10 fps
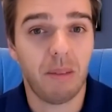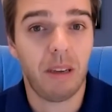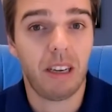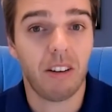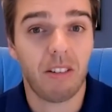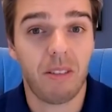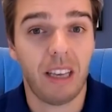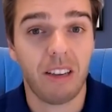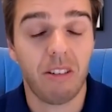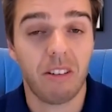because,
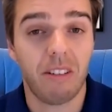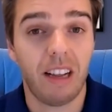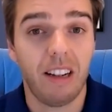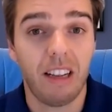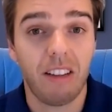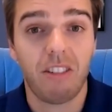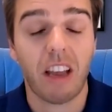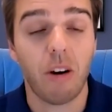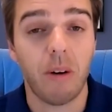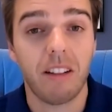you got less
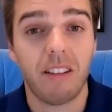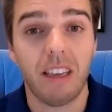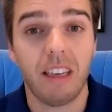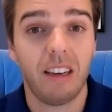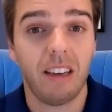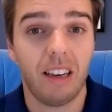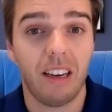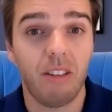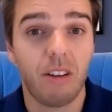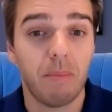shadow IT.
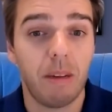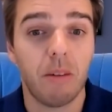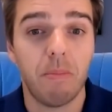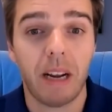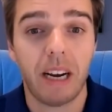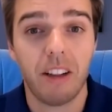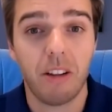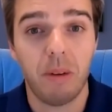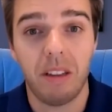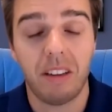You can be
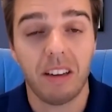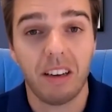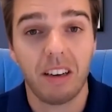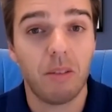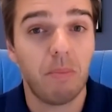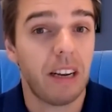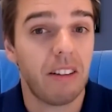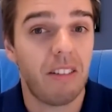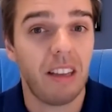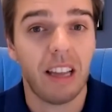compliant with
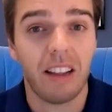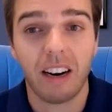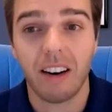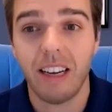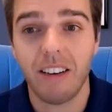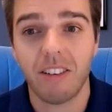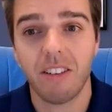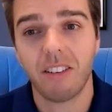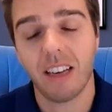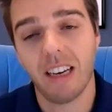compliancy and
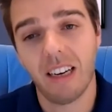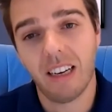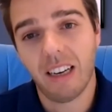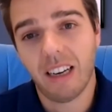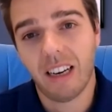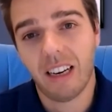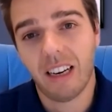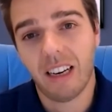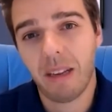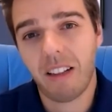regulations.
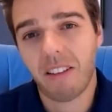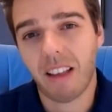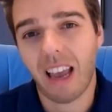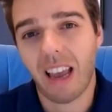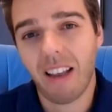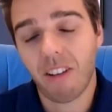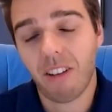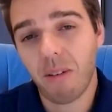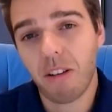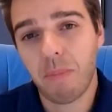But it's
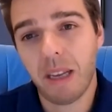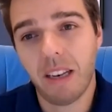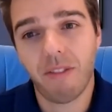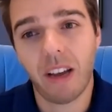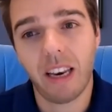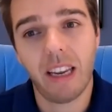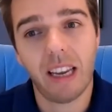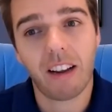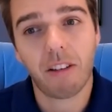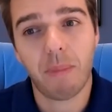always been a very
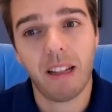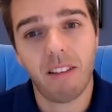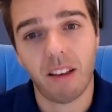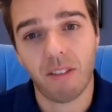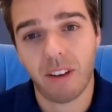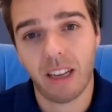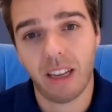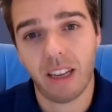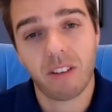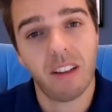expensive and
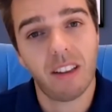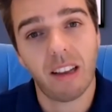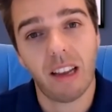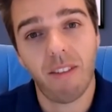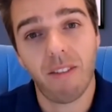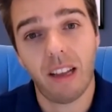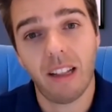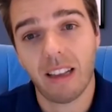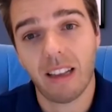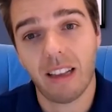
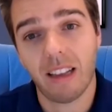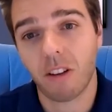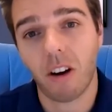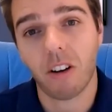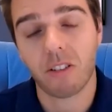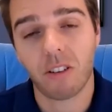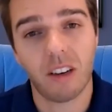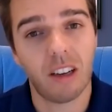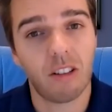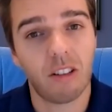effort-intensive task
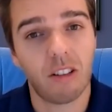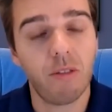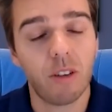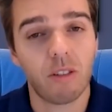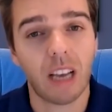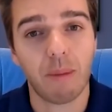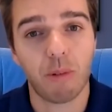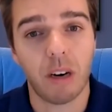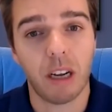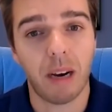to move those
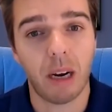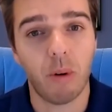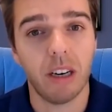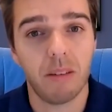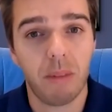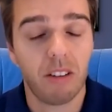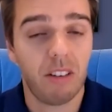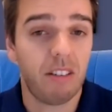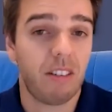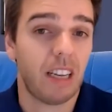apps one by one, because
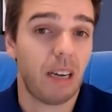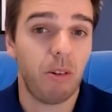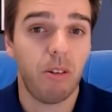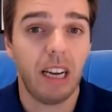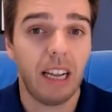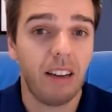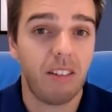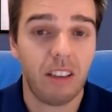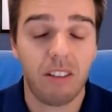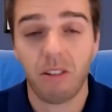each time you do the
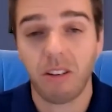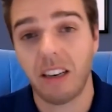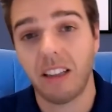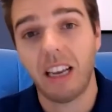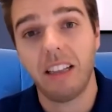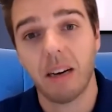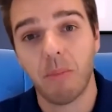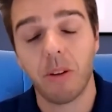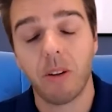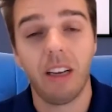analysis, you create a data
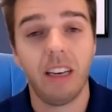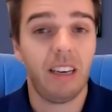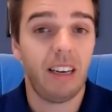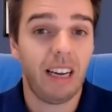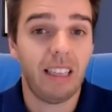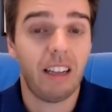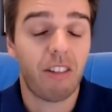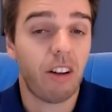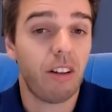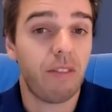model, and then
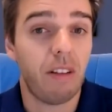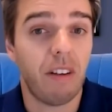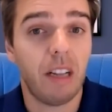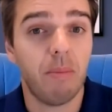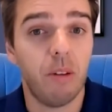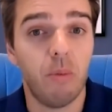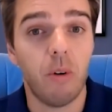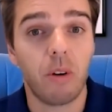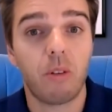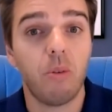there's a lot of development
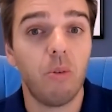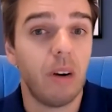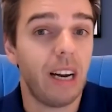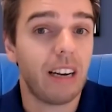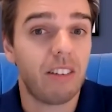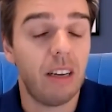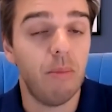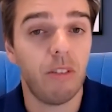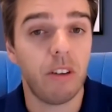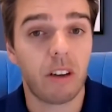work to actually
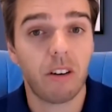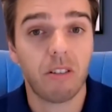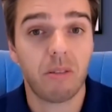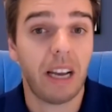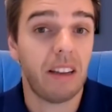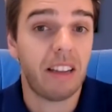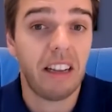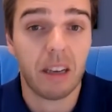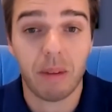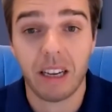move it across, and the
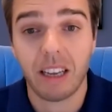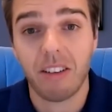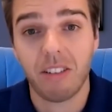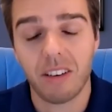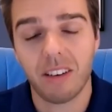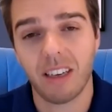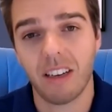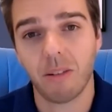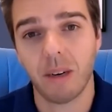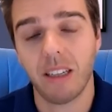data migration
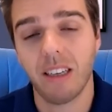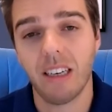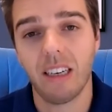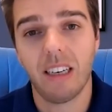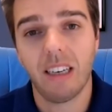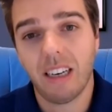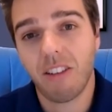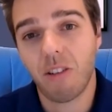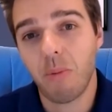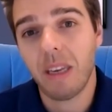as well.
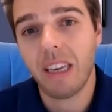And so